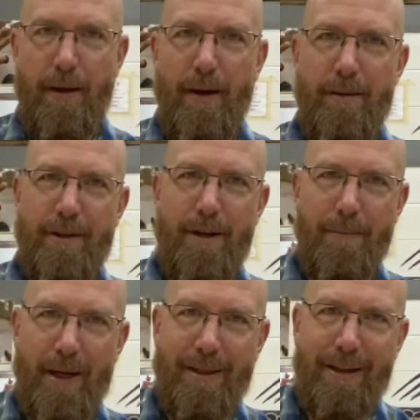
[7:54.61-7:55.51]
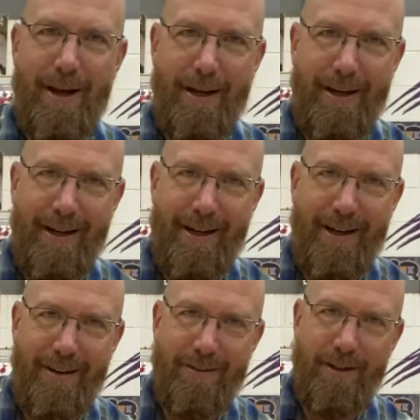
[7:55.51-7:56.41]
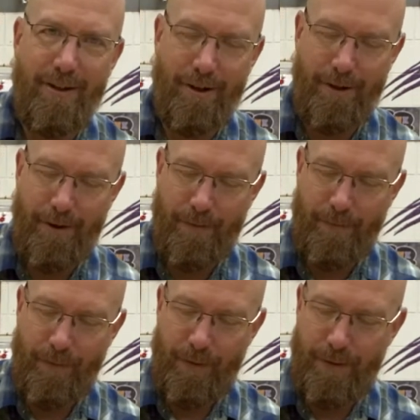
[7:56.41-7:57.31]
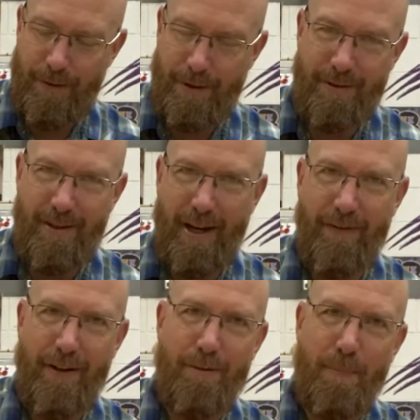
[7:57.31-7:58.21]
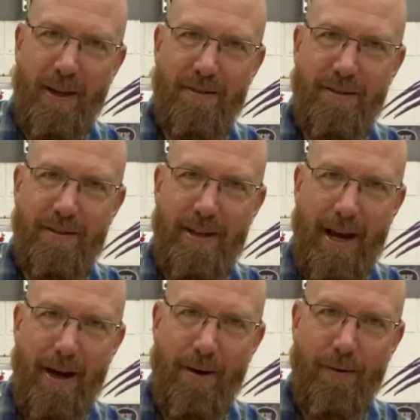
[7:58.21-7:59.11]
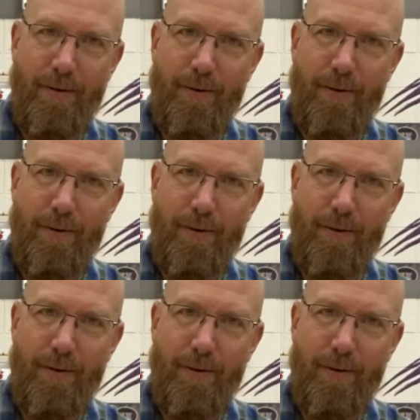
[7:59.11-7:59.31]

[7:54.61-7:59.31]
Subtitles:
It's going to be a lot easier to sand these pieces down